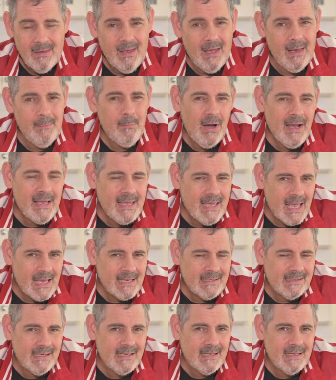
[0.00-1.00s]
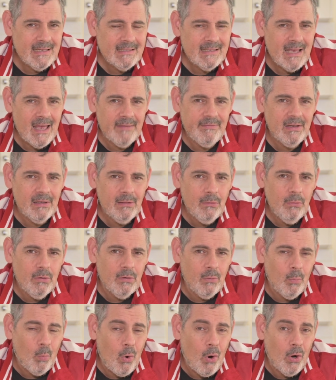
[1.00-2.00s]
And my guess is, having a look
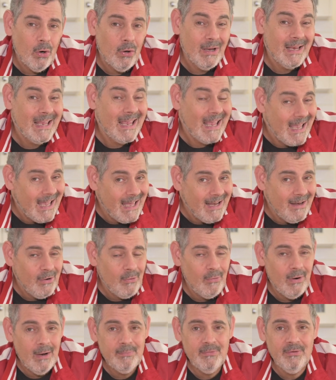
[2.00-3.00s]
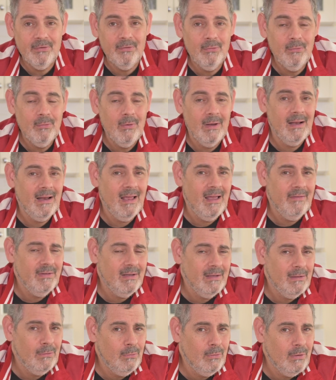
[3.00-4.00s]
at what Canon are up to and
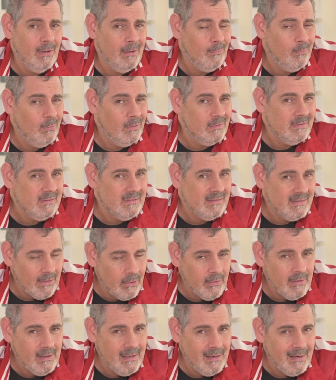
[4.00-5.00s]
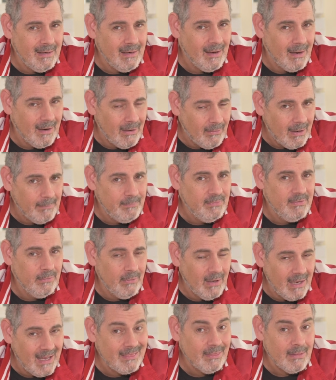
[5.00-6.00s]
having a look at what Sony are up
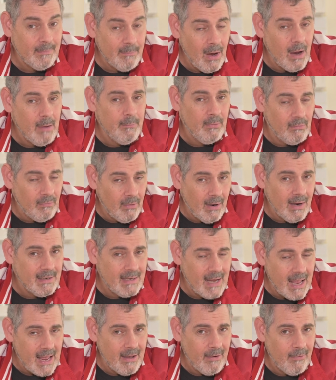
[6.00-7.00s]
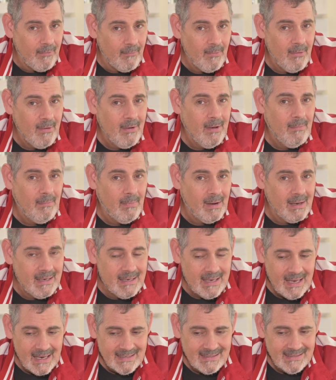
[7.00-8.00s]
to at the moment, right now, my
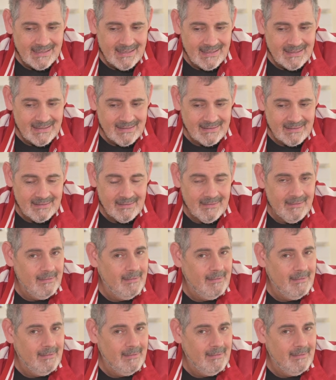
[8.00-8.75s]
guess is